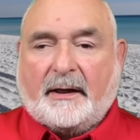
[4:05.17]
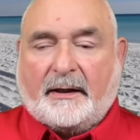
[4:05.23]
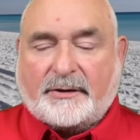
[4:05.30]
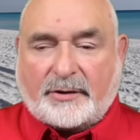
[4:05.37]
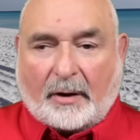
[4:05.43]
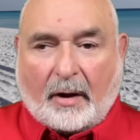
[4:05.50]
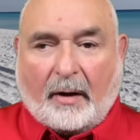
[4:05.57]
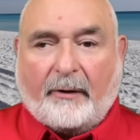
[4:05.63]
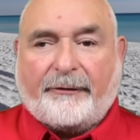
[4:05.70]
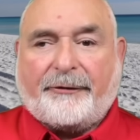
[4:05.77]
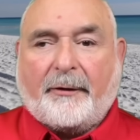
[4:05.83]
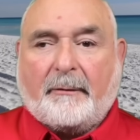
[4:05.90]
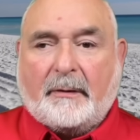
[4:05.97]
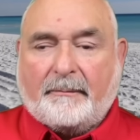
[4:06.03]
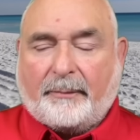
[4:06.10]
it's
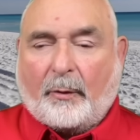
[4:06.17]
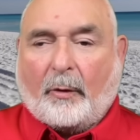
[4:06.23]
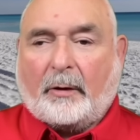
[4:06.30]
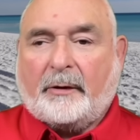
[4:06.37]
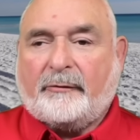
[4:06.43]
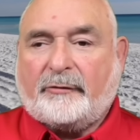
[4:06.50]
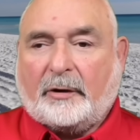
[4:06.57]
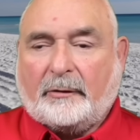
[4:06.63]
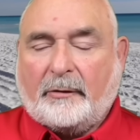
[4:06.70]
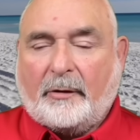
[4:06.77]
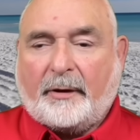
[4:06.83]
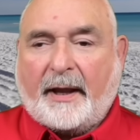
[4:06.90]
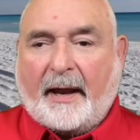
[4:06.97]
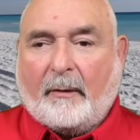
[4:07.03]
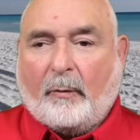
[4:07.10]
also important to
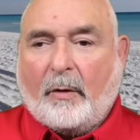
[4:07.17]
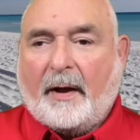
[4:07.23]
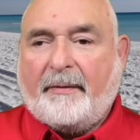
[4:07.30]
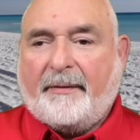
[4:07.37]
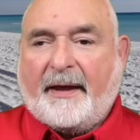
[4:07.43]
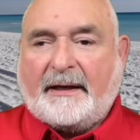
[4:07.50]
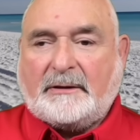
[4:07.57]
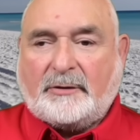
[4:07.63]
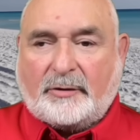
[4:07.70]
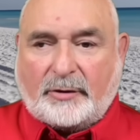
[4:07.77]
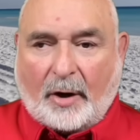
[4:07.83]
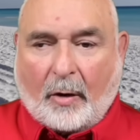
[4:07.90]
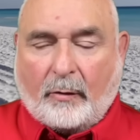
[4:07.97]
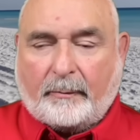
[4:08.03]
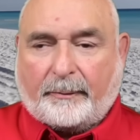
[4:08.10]
look at what they
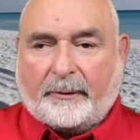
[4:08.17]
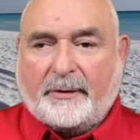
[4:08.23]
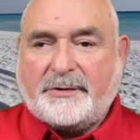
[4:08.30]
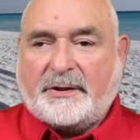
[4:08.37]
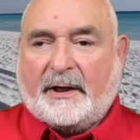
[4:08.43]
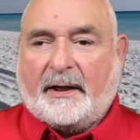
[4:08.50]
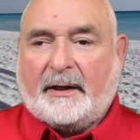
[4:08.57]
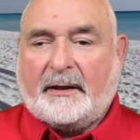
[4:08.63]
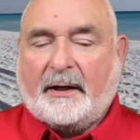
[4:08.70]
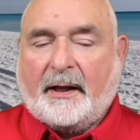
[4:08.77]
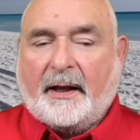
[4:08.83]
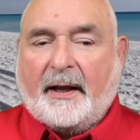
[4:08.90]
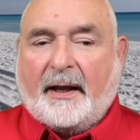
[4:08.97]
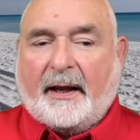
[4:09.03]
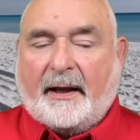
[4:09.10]
don't present.
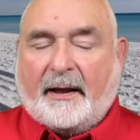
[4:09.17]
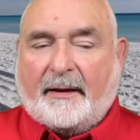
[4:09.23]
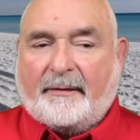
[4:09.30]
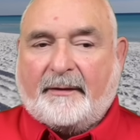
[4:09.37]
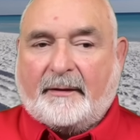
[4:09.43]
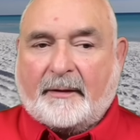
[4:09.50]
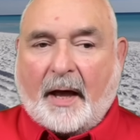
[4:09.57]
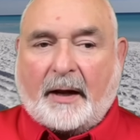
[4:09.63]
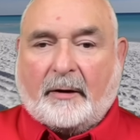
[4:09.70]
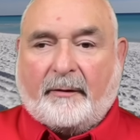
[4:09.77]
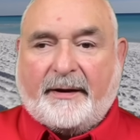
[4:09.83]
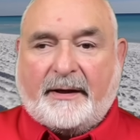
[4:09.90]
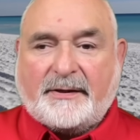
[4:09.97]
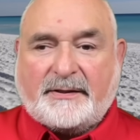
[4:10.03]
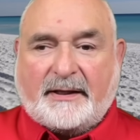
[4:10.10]
Not
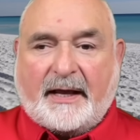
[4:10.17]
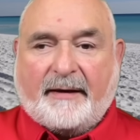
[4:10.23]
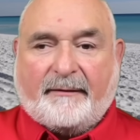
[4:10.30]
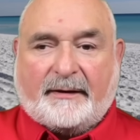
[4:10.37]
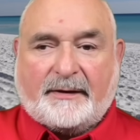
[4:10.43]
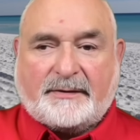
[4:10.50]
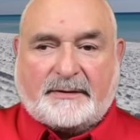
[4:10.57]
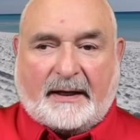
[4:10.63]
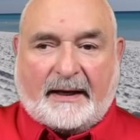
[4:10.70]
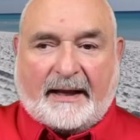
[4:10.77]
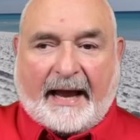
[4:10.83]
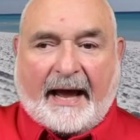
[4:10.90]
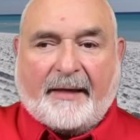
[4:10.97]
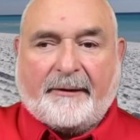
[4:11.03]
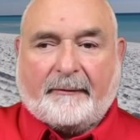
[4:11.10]
only is the evidence they
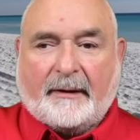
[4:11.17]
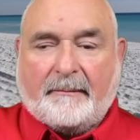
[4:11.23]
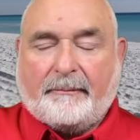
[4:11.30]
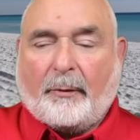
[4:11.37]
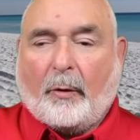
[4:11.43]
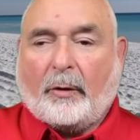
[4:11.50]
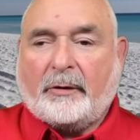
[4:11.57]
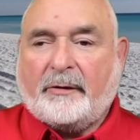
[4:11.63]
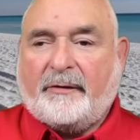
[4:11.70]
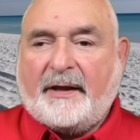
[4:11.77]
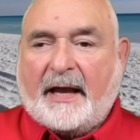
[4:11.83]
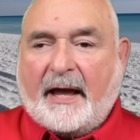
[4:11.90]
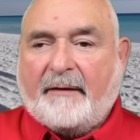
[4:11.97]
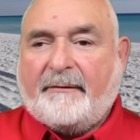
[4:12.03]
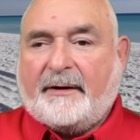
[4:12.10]
gather important,
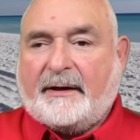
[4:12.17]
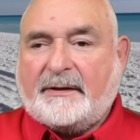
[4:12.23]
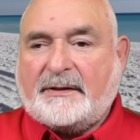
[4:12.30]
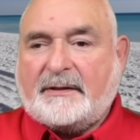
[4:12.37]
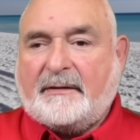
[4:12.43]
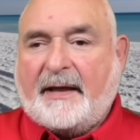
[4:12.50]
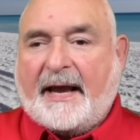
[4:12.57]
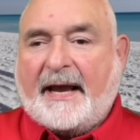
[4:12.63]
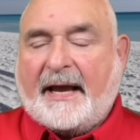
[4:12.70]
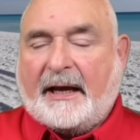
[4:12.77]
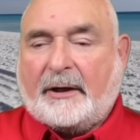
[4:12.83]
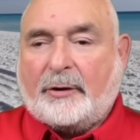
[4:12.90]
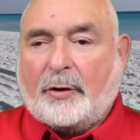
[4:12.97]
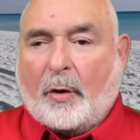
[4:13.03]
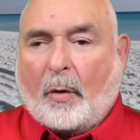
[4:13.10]
the evidence they
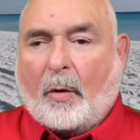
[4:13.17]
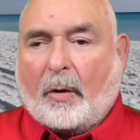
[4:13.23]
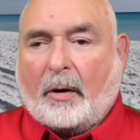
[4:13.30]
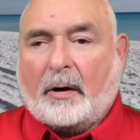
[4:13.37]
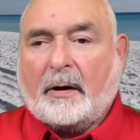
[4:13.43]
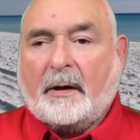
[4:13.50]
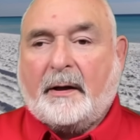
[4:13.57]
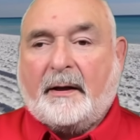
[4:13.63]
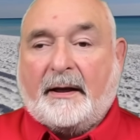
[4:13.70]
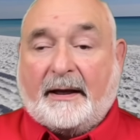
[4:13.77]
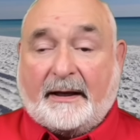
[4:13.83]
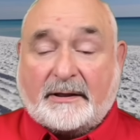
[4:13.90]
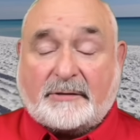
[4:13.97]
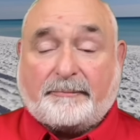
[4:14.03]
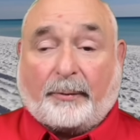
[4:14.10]
ignore
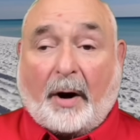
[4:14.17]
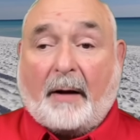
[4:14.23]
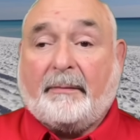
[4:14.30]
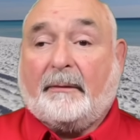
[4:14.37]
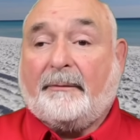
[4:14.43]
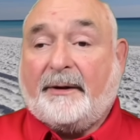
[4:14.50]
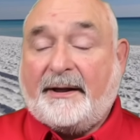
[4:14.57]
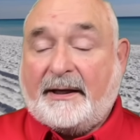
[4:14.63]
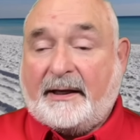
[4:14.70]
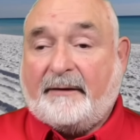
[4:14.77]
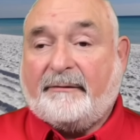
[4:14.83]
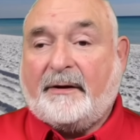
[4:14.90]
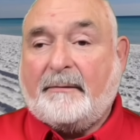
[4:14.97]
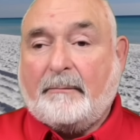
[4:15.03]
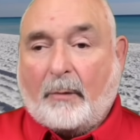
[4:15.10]
is probably
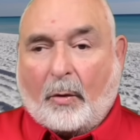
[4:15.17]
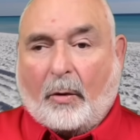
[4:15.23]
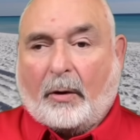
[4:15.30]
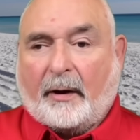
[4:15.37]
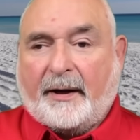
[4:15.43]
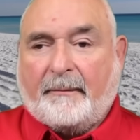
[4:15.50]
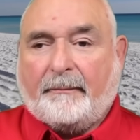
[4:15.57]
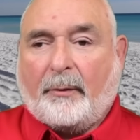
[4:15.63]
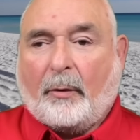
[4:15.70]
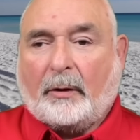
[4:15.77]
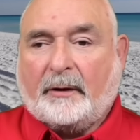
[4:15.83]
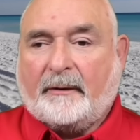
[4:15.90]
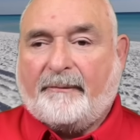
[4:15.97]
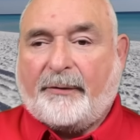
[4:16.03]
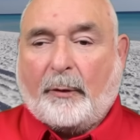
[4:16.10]
even more
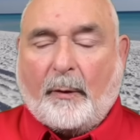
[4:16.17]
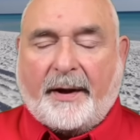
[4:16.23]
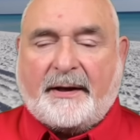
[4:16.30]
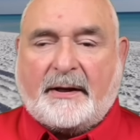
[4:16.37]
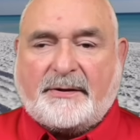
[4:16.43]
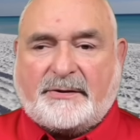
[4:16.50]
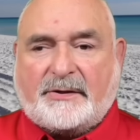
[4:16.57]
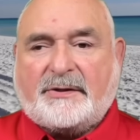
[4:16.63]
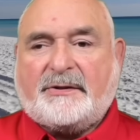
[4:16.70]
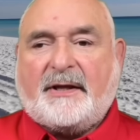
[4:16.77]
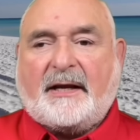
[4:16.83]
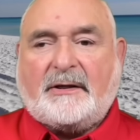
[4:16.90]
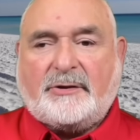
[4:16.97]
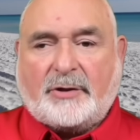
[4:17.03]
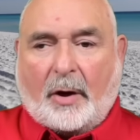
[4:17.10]
important. The witnesses
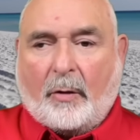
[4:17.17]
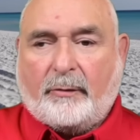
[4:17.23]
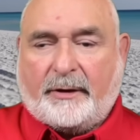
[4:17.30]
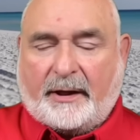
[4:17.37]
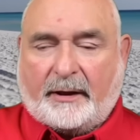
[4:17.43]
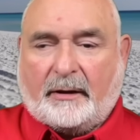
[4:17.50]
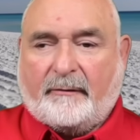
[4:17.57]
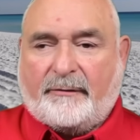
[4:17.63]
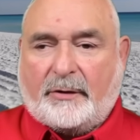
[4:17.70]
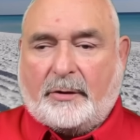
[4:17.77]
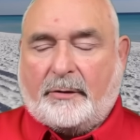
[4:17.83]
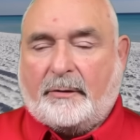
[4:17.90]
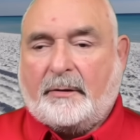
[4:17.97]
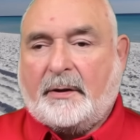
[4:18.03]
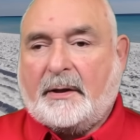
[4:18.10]
they don't
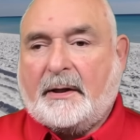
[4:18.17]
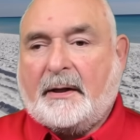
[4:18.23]
interview,